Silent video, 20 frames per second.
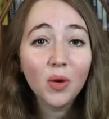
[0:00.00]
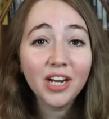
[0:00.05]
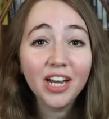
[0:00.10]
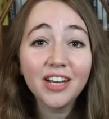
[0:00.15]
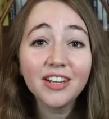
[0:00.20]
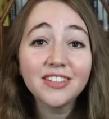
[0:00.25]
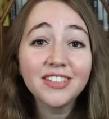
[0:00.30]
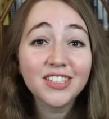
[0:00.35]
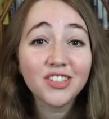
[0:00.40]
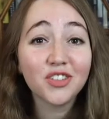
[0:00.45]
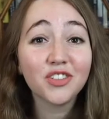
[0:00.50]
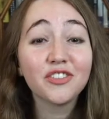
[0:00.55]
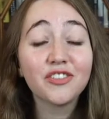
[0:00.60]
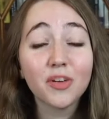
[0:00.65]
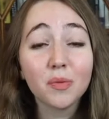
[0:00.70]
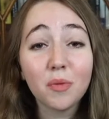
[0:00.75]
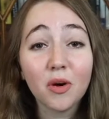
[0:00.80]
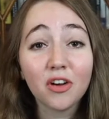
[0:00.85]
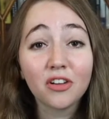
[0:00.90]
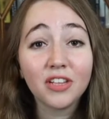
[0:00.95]
I auditioned for
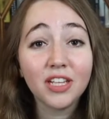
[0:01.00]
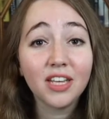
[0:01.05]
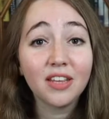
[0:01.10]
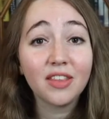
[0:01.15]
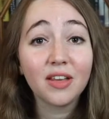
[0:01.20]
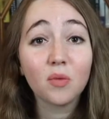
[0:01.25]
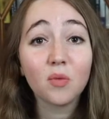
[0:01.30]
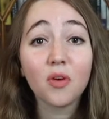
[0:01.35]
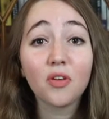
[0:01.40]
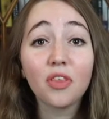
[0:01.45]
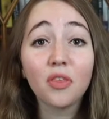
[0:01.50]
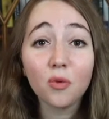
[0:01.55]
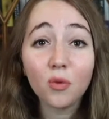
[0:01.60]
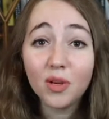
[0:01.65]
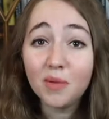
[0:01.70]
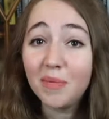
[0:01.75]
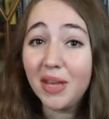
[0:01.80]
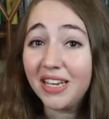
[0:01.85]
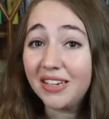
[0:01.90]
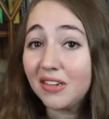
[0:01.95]
Berklee, there were three
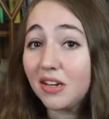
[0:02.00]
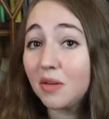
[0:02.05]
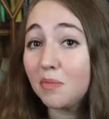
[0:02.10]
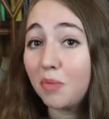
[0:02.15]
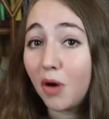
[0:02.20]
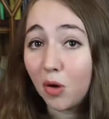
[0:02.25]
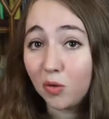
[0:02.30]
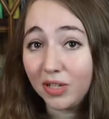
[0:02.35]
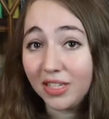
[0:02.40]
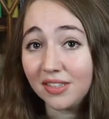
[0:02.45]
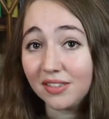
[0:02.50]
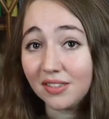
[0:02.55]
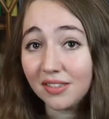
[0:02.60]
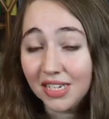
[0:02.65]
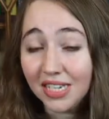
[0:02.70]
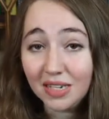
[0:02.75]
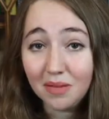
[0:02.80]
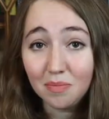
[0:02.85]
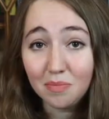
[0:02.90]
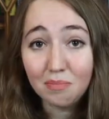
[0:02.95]
main components
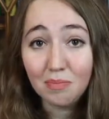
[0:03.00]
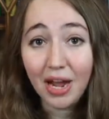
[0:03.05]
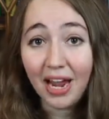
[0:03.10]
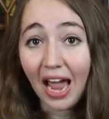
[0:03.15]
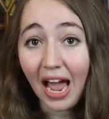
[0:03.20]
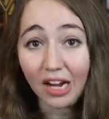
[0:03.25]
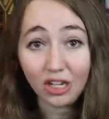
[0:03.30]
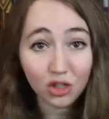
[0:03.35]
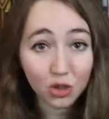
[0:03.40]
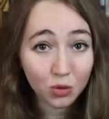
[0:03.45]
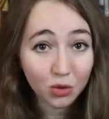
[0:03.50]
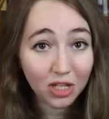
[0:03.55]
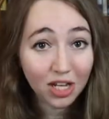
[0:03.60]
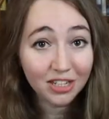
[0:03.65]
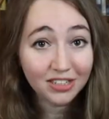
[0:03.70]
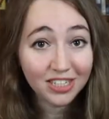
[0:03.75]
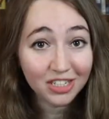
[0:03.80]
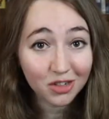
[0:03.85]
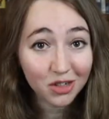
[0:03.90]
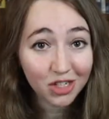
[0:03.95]
in my actual
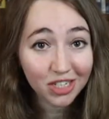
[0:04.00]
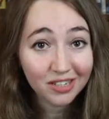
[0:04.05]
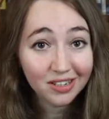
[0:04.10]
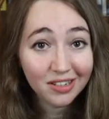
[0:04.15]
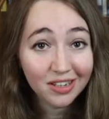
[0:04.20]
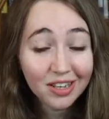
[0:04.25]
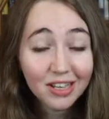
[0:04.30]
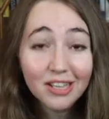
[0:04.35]
audition.